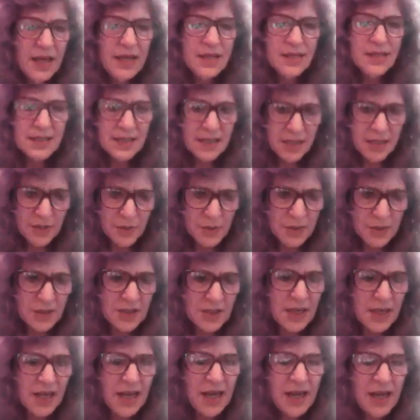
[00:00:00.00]
Skills
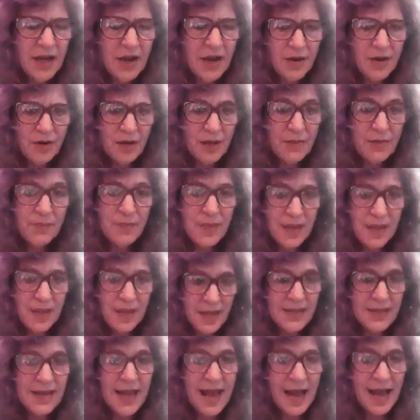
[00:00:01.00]
to Care can
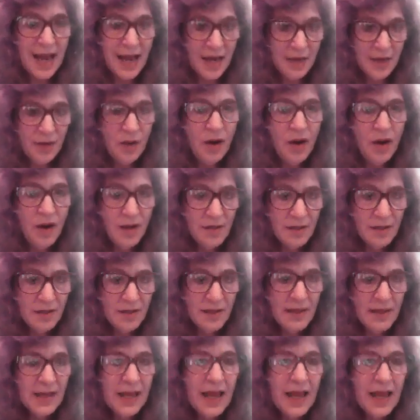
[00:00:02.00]
be an add-on